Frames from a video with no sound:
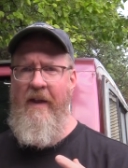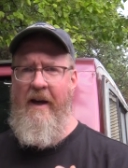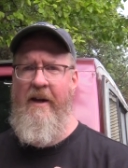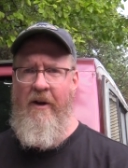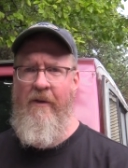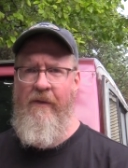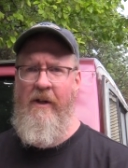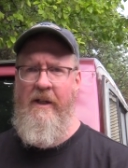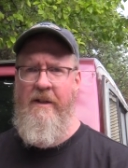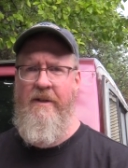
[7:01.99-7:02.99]
that
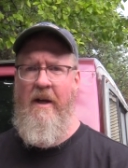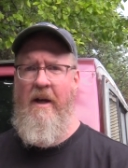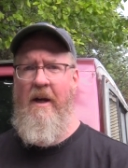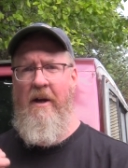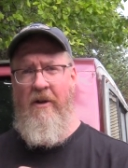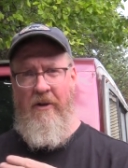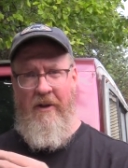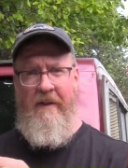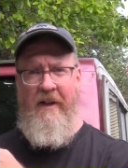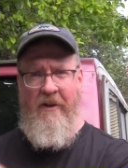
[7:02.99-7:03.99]
interval is
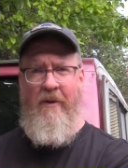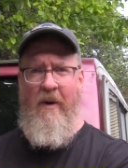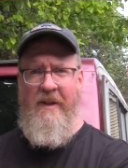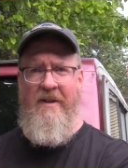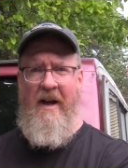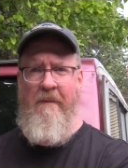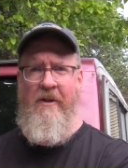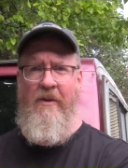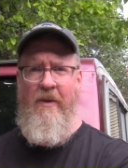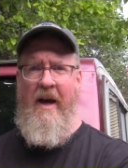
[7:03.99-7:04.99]
then you know it's time to
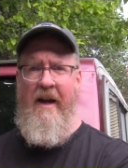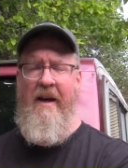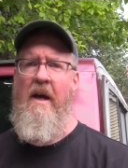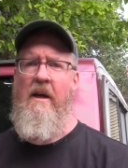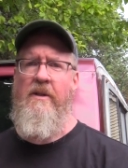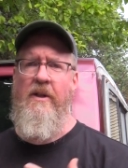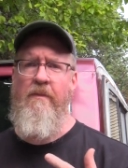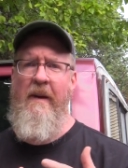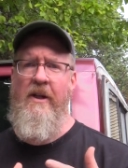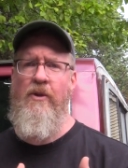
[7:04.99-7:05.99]
do that
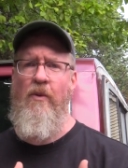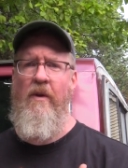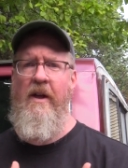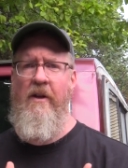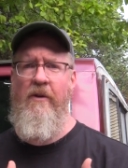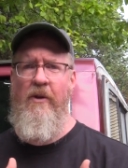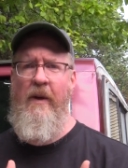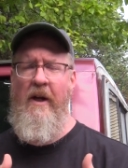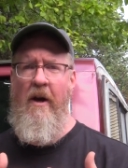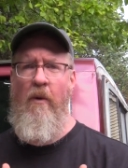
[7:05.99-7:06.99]
just make sure that you're
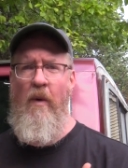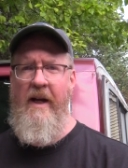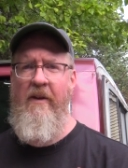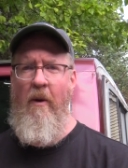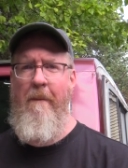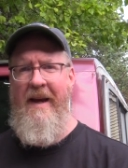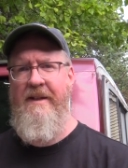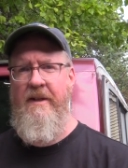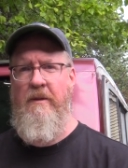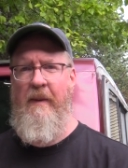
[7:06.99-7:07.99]
doing it on a regular
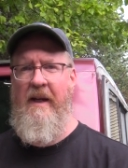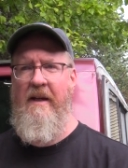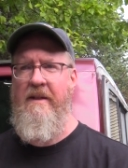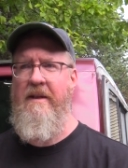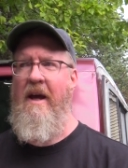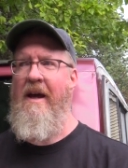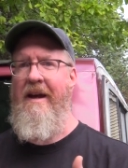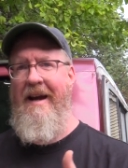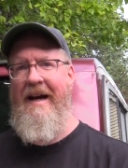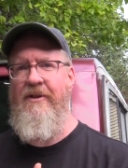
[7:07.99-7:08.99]
basis because
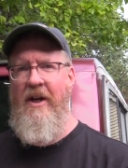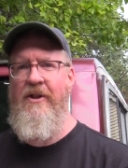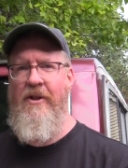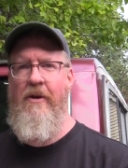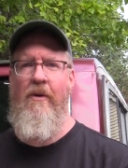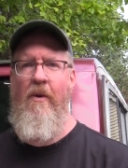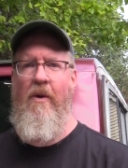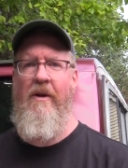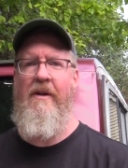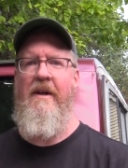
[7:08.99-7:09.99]
not changing your
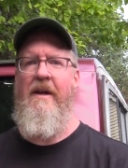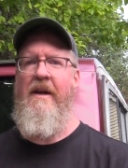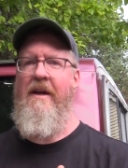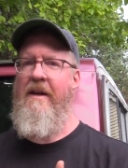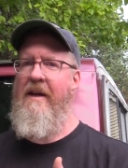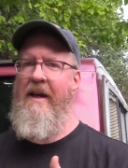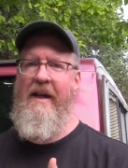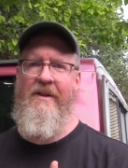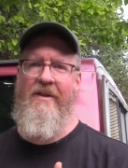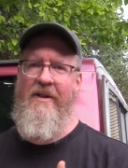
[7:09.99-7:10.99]
oil
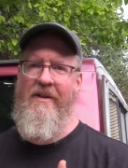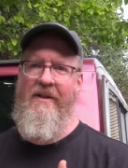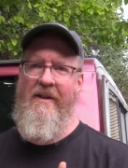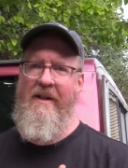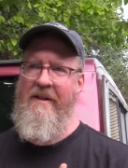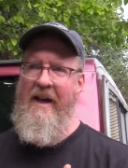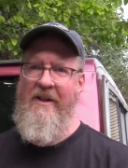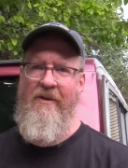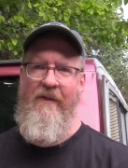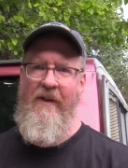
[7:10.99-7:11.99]
it's just
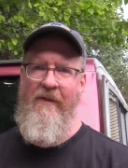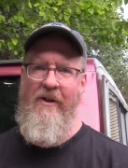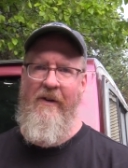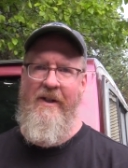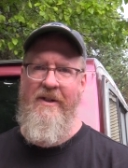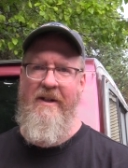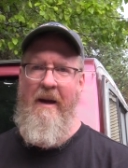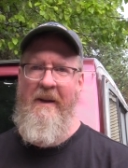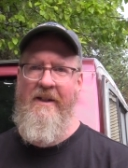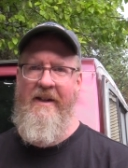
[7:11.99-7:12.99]
catastrophe for your engine
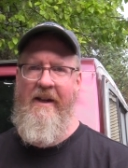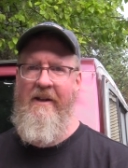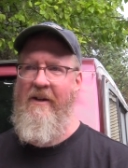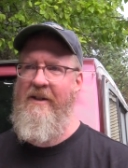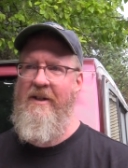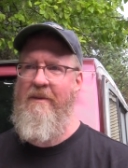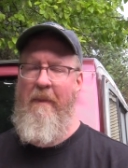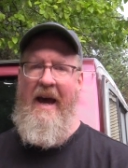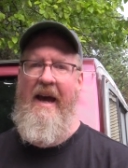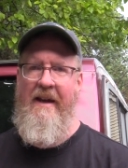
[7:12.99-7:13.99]
i mean it's you know it's just
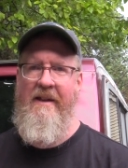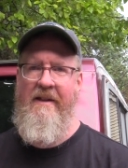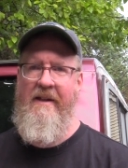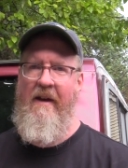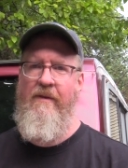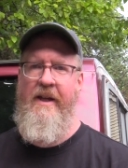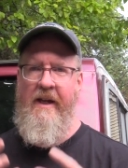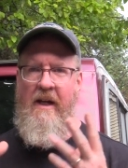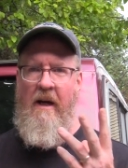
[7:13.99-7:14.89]
bad everything